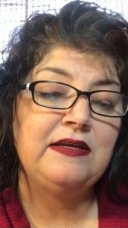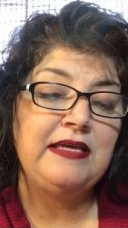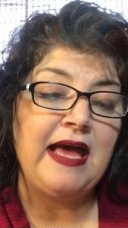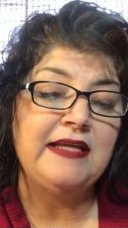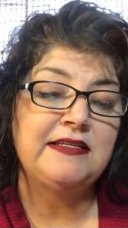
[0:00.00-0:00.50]

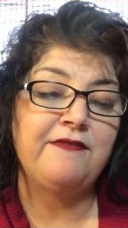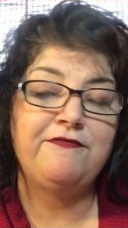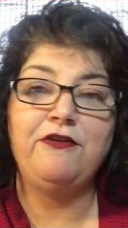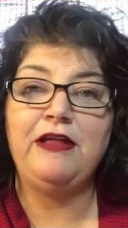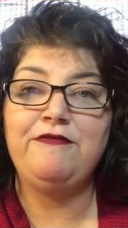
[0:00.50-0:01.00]
yet
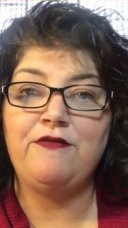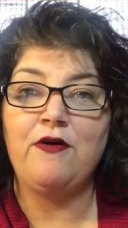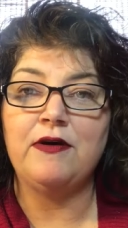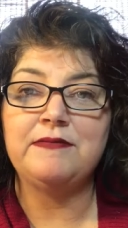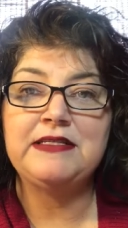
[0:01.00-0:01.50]
fully
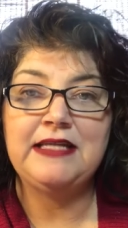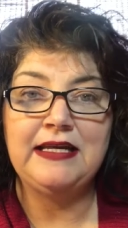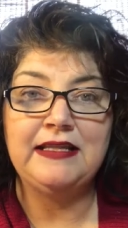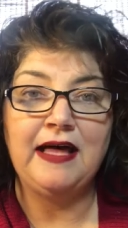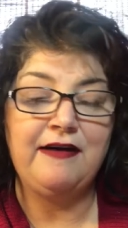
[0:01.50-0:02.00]
formed
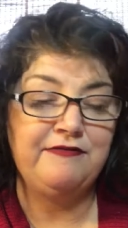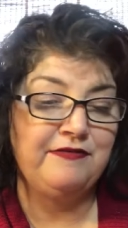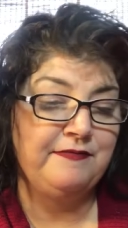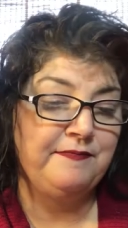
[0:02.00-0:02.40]
in love.